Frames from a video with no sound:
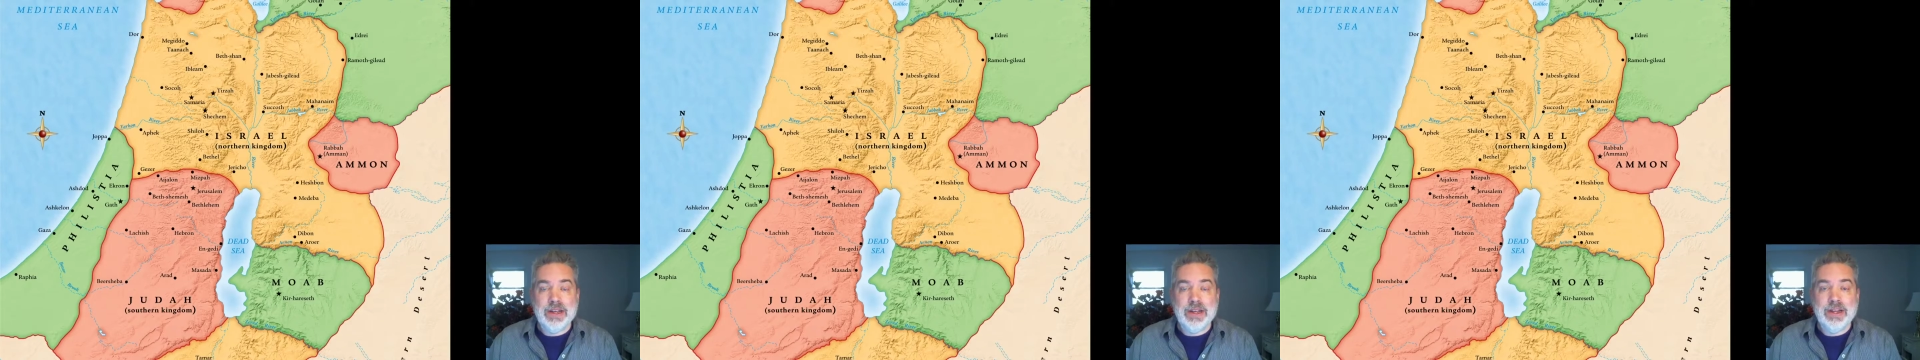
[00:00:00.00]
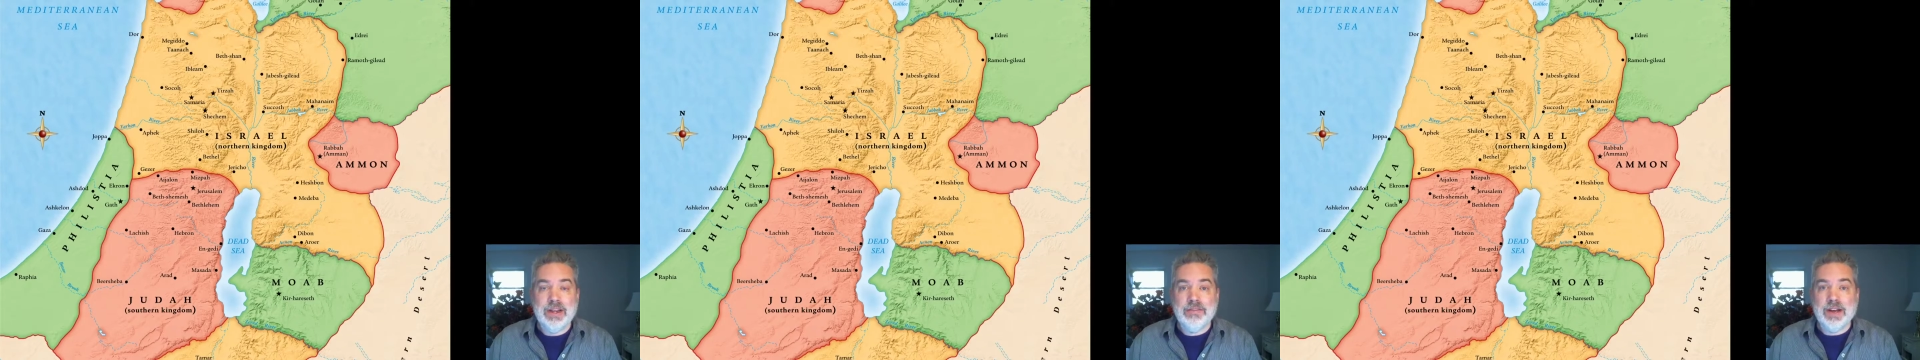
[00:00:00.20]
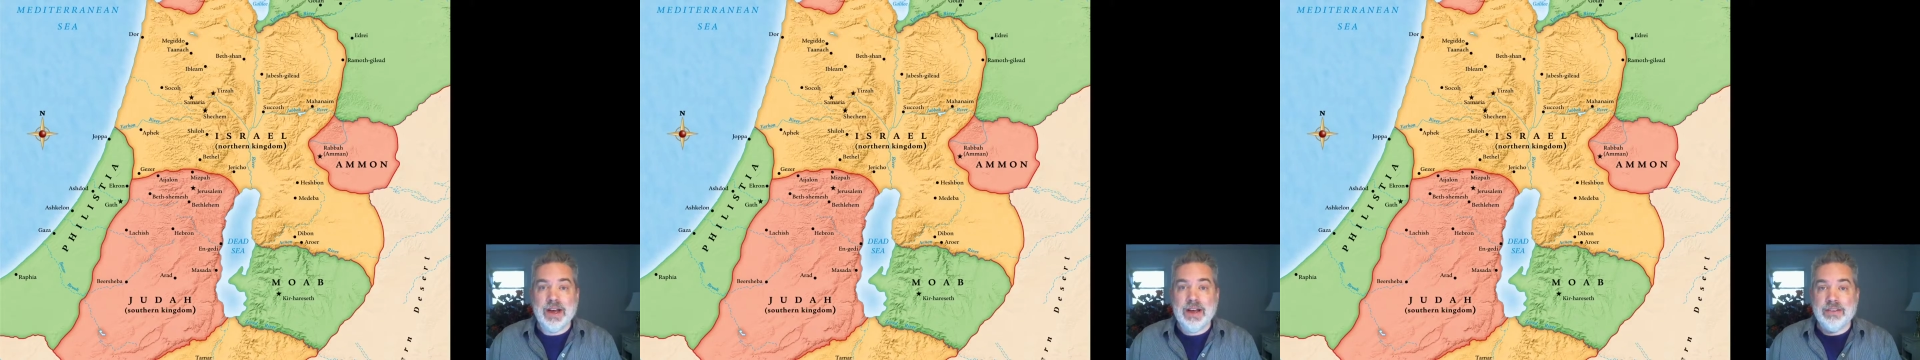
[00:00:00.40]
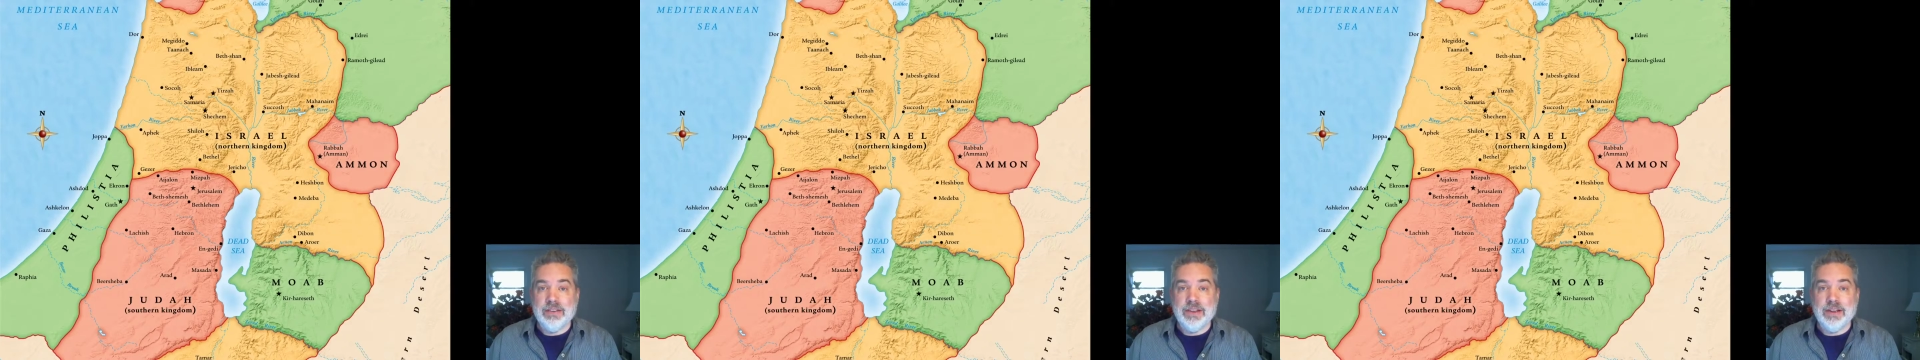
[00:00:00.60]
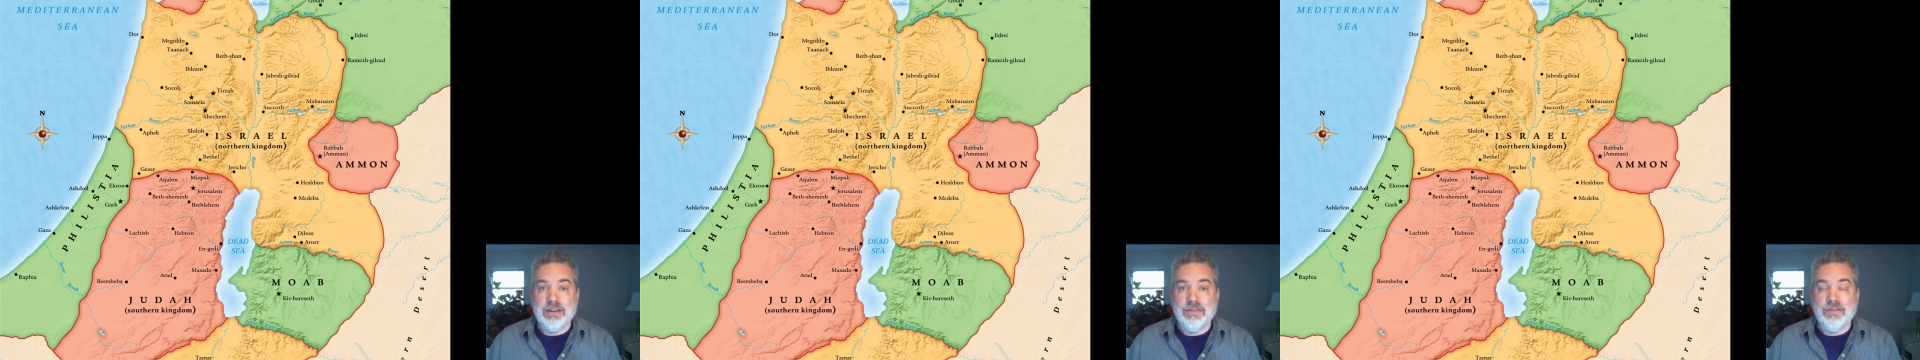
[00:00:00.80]
any of
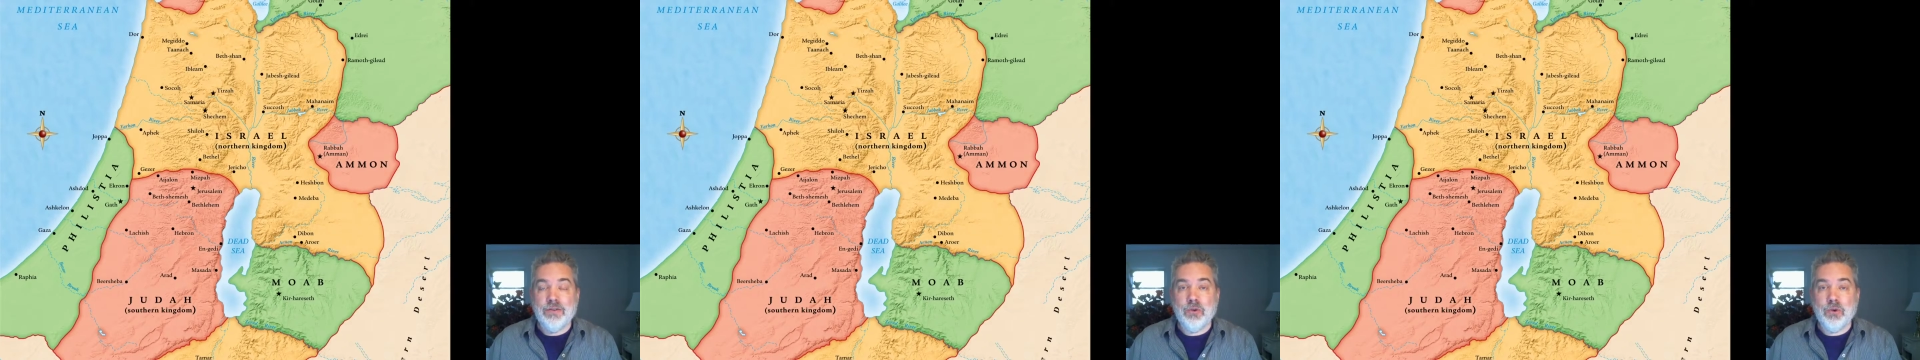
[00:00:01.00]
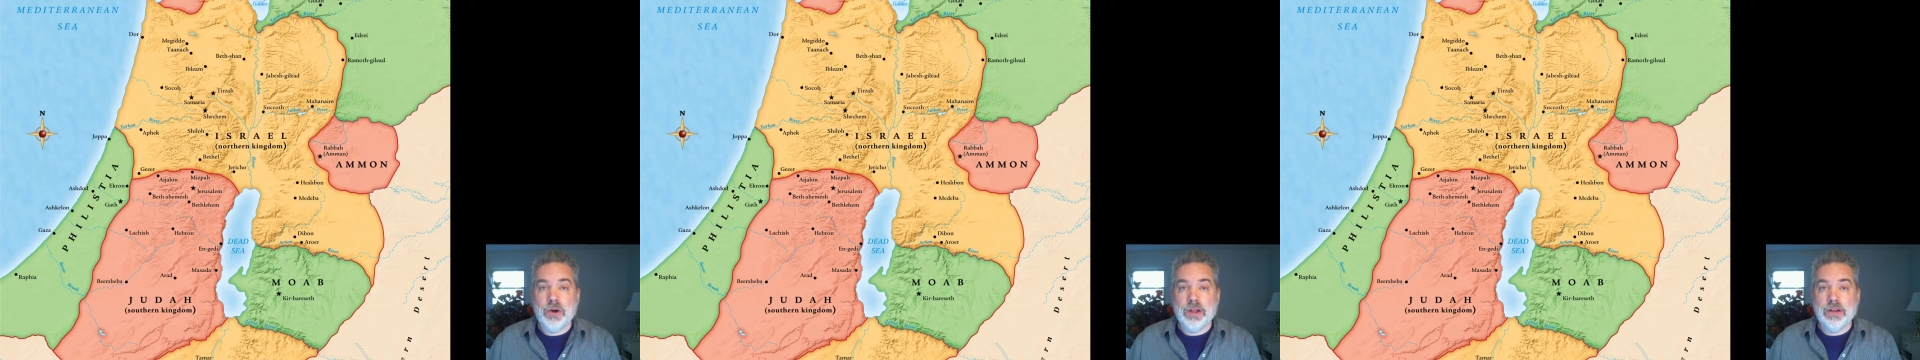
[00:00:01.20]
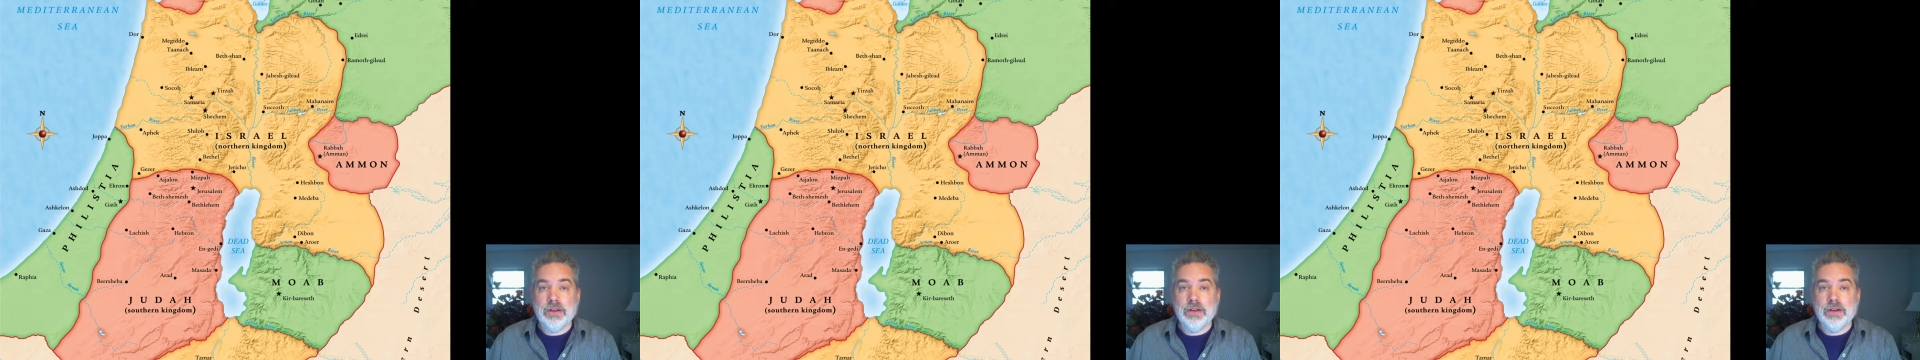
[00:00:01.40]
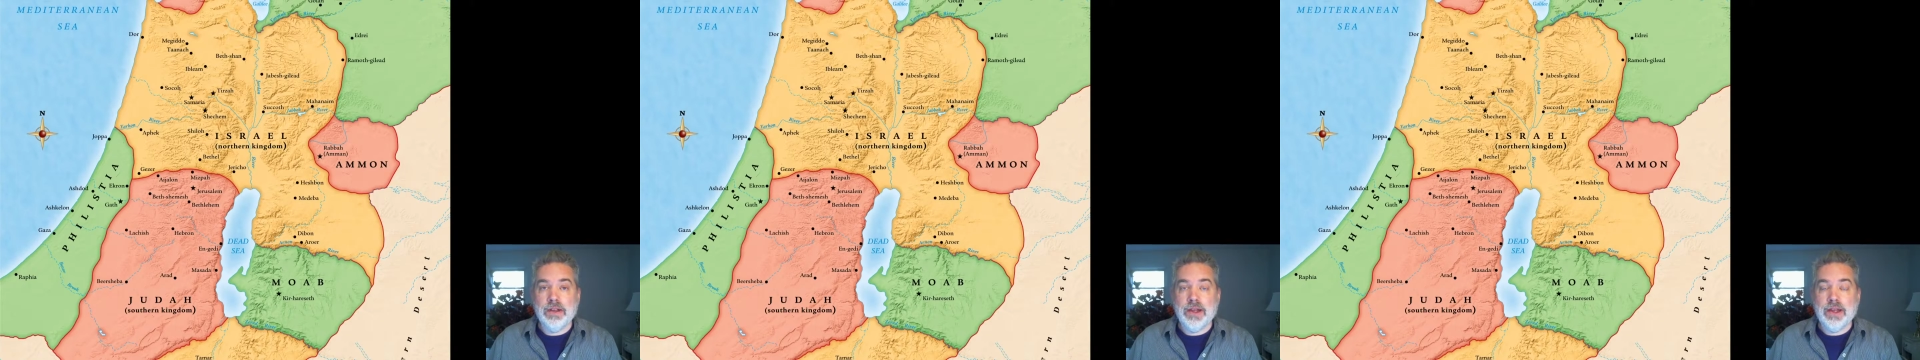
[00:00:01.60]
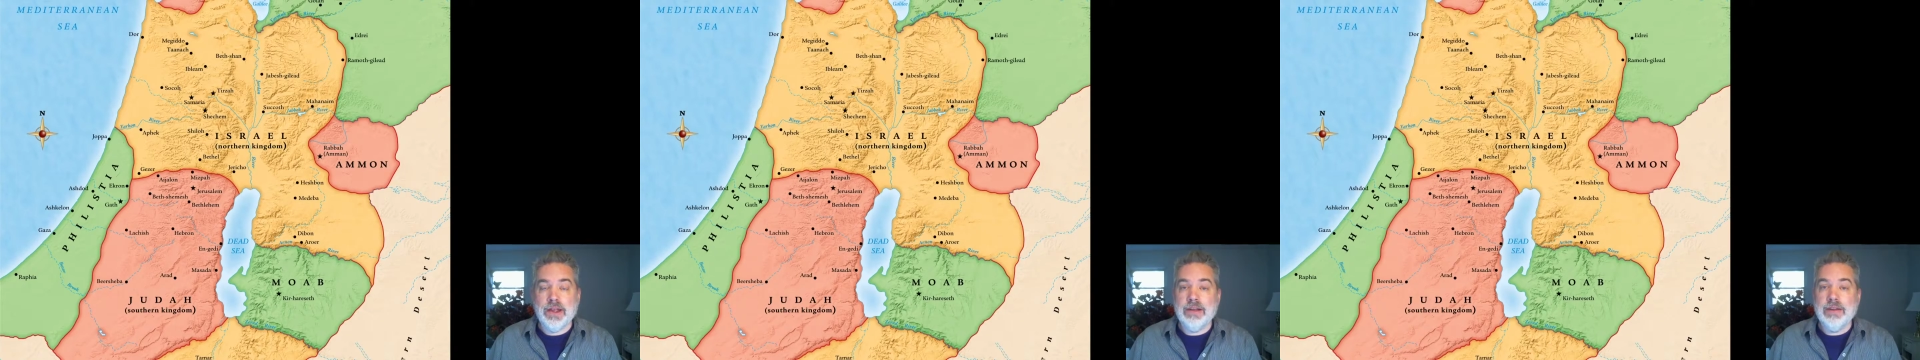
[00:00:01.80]
Isaiah 40
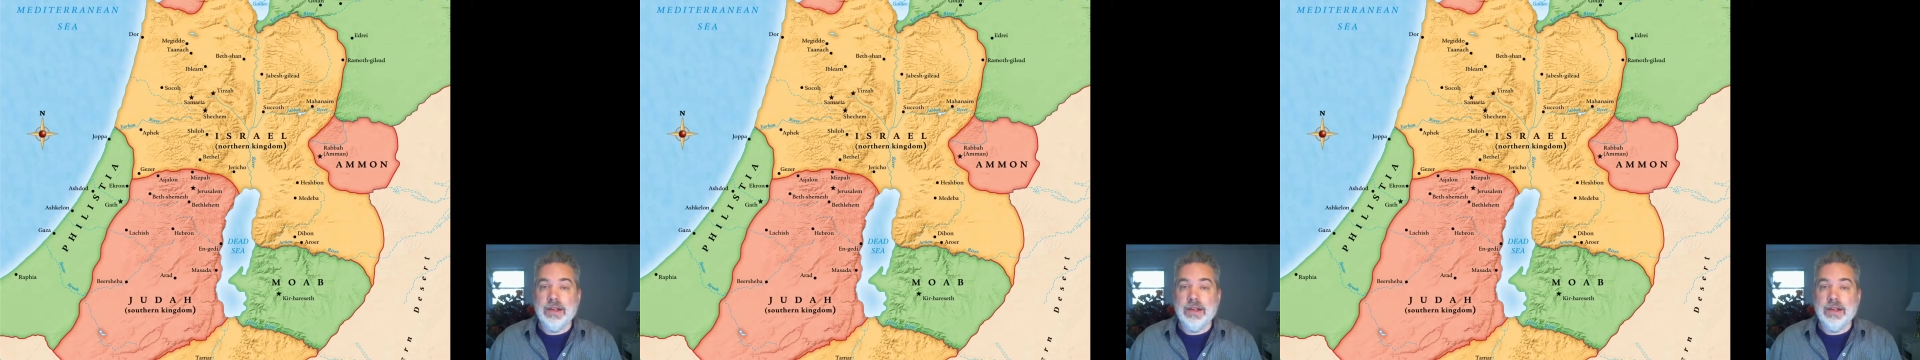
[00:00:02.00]
today.